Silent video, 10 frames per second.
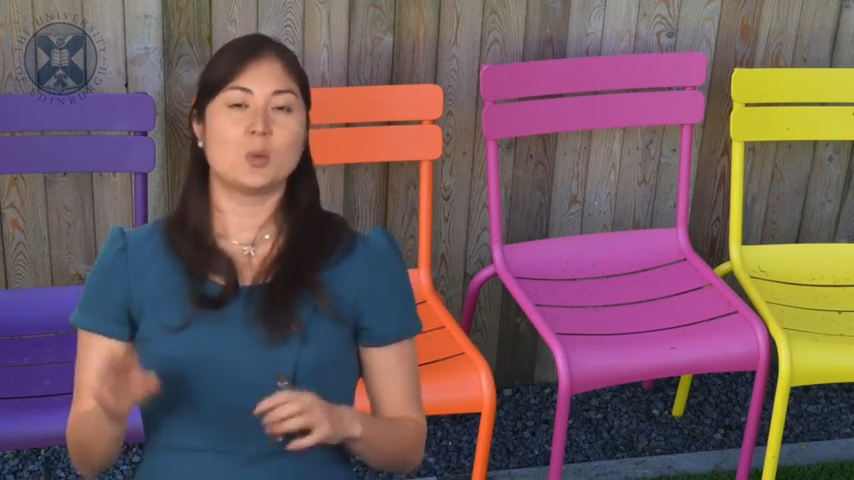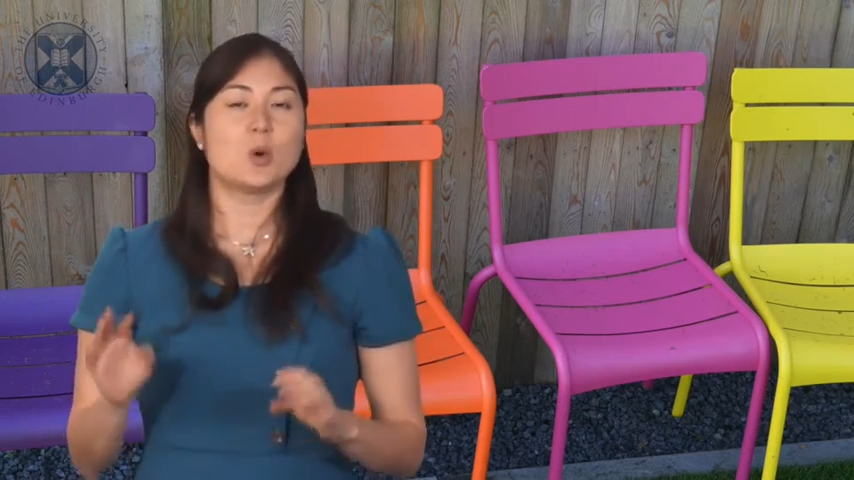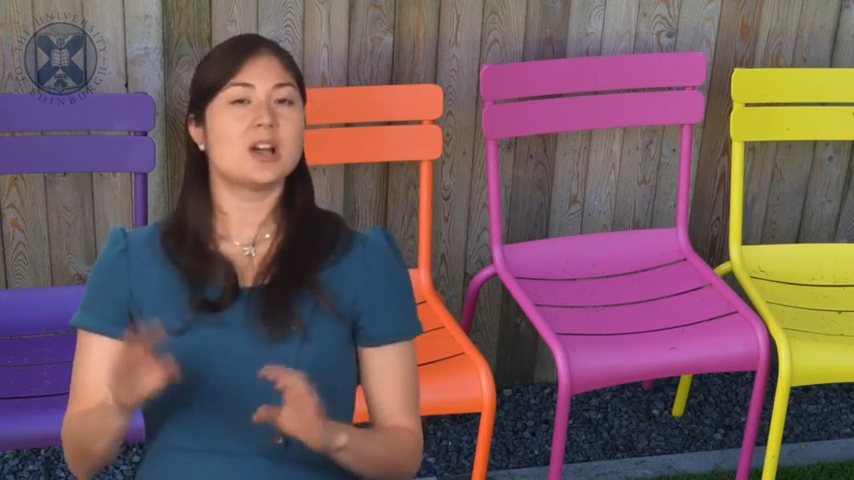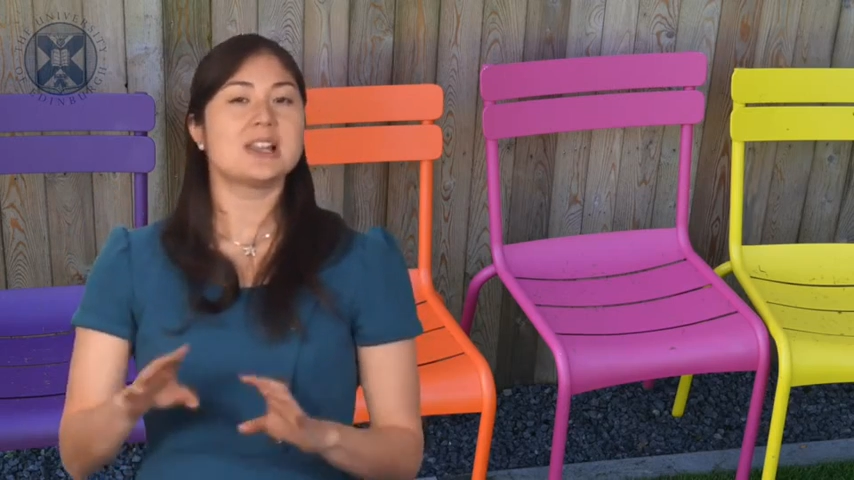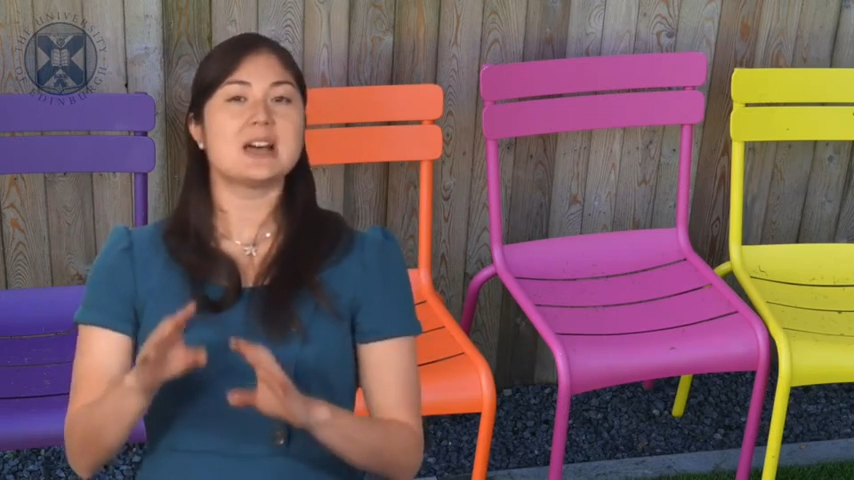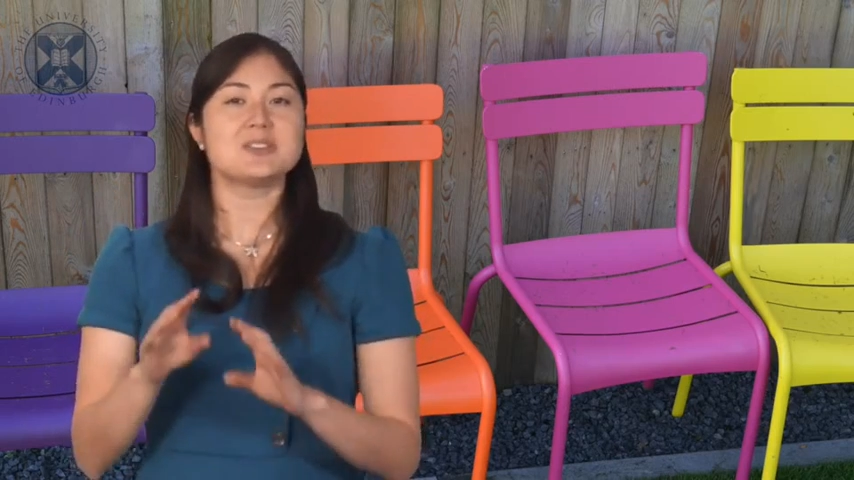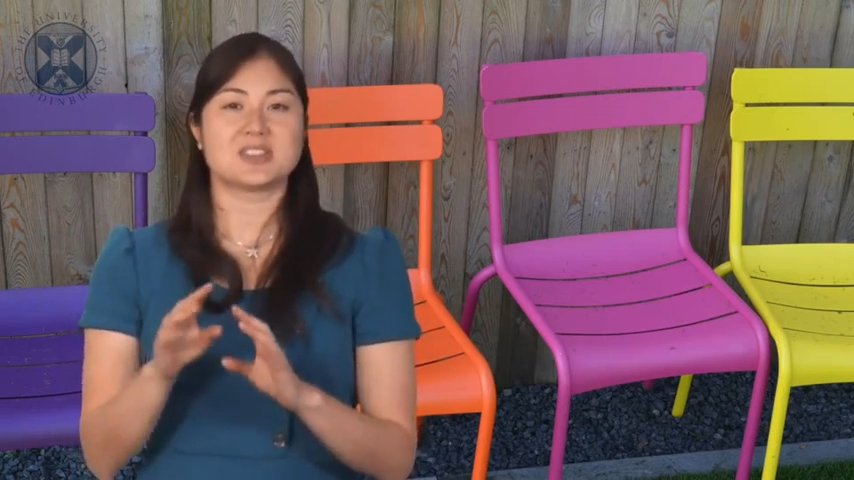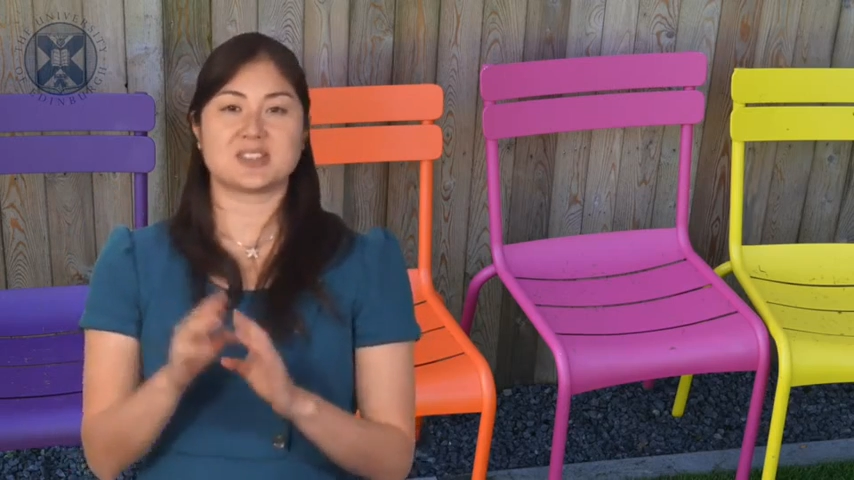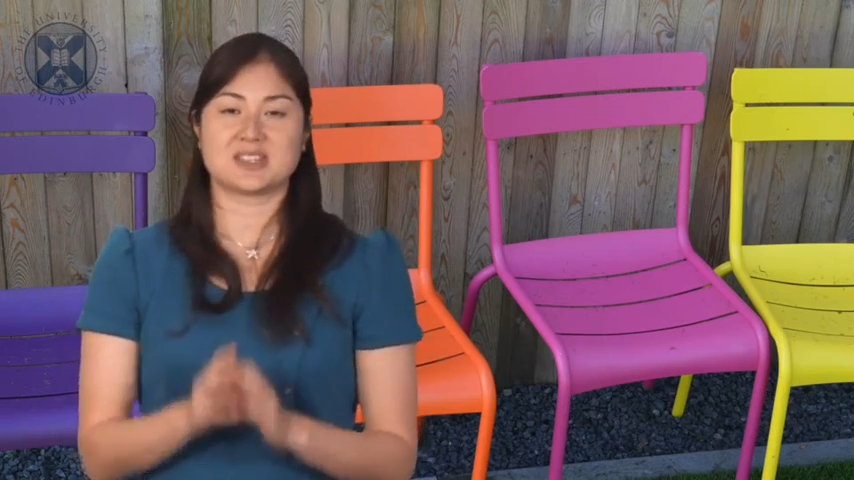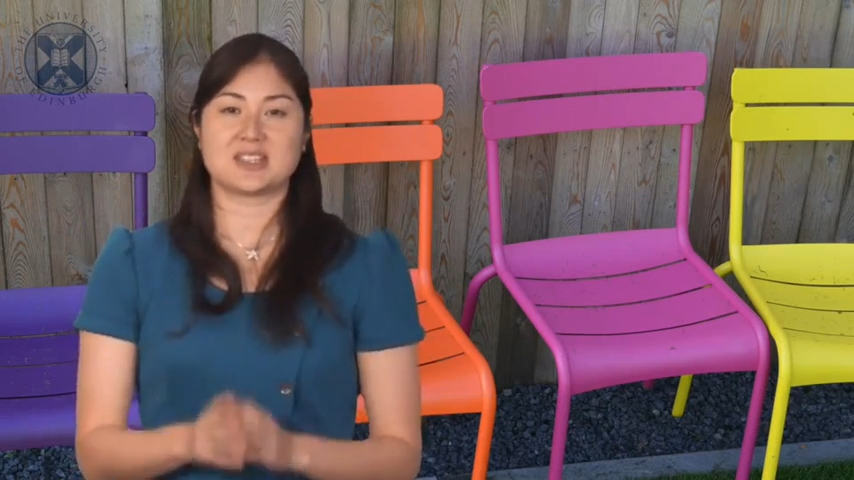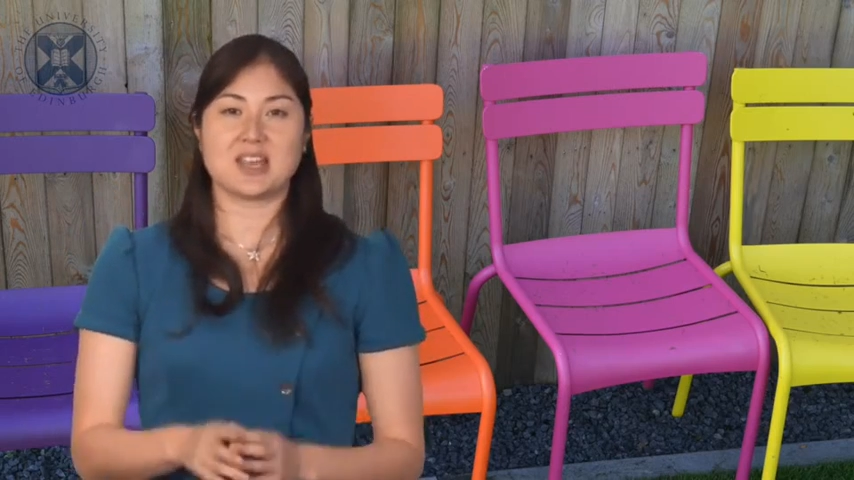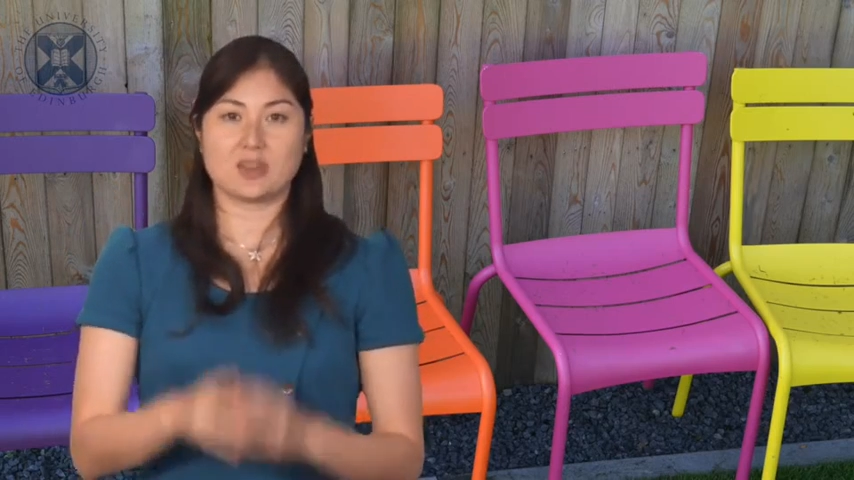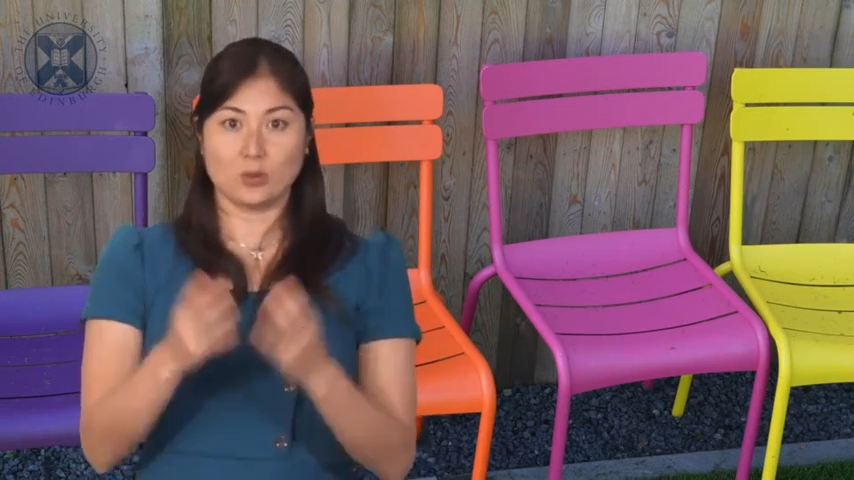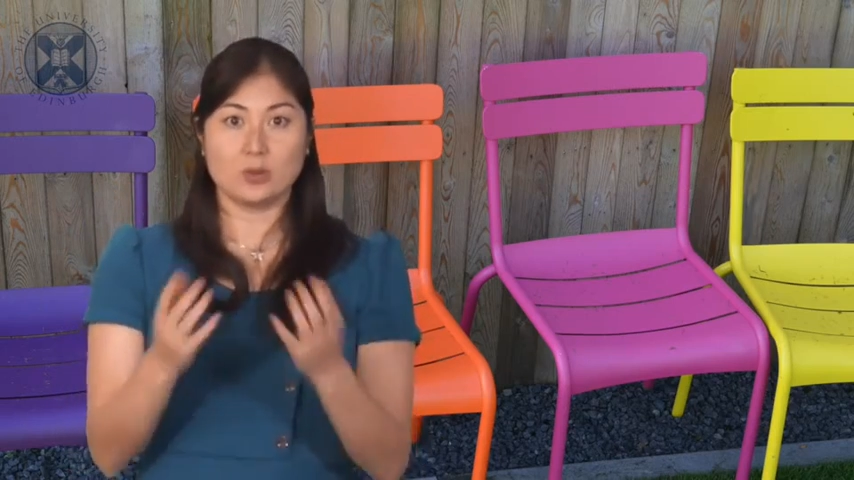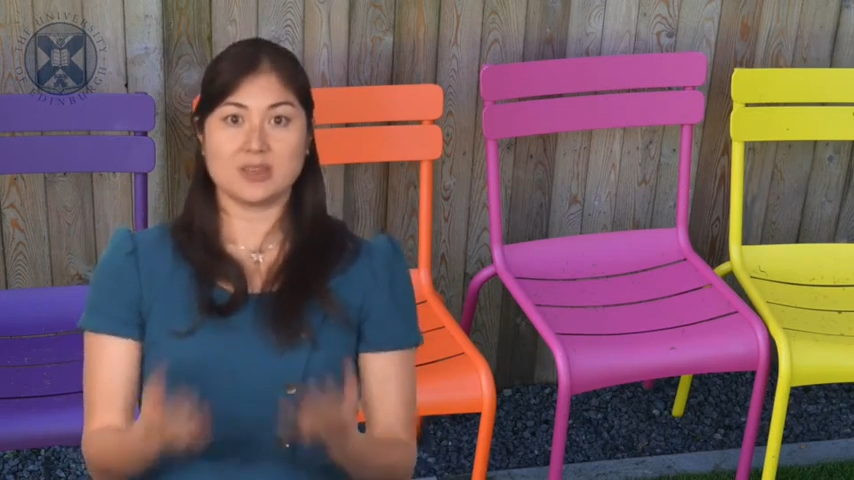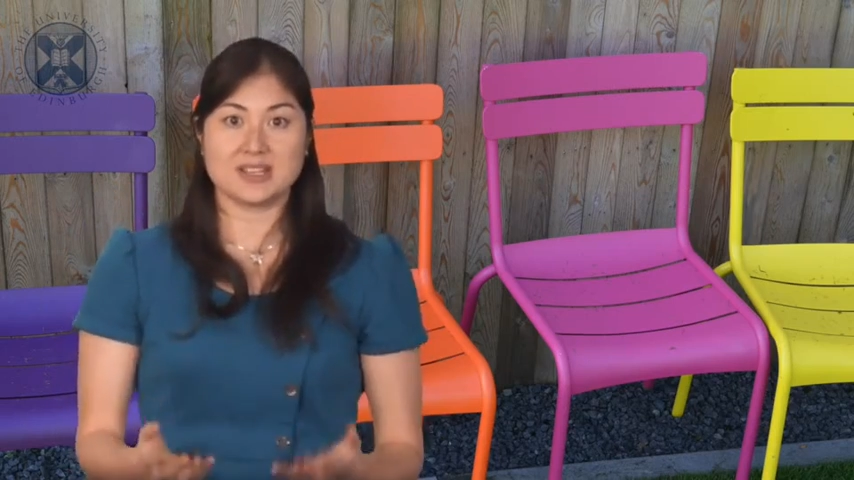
What allows us to say that all